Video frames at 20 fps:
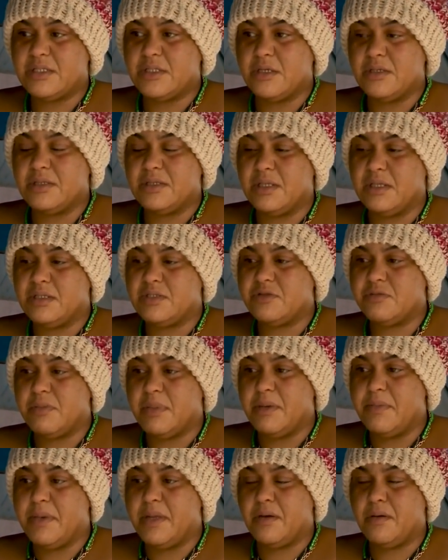certain things for
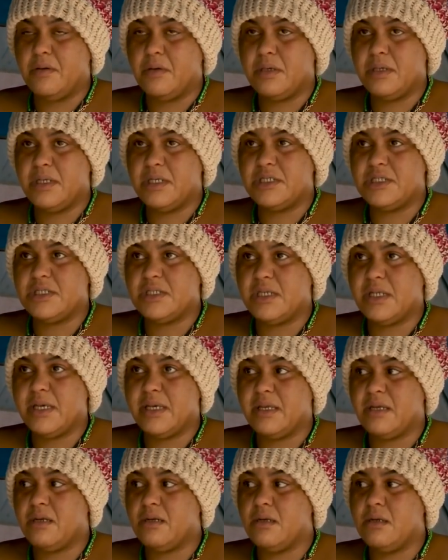my medical condition
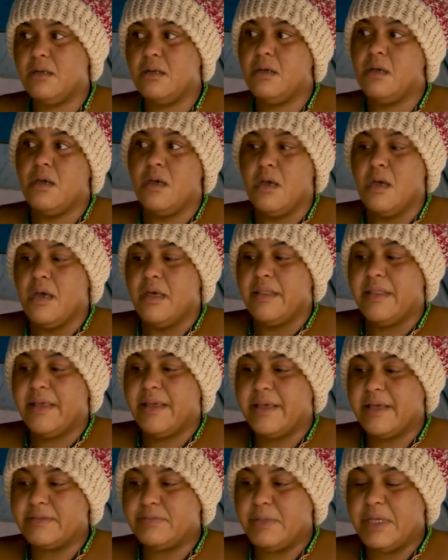and they
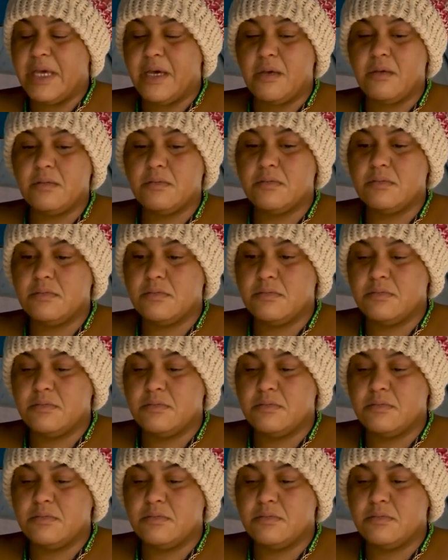kicked me out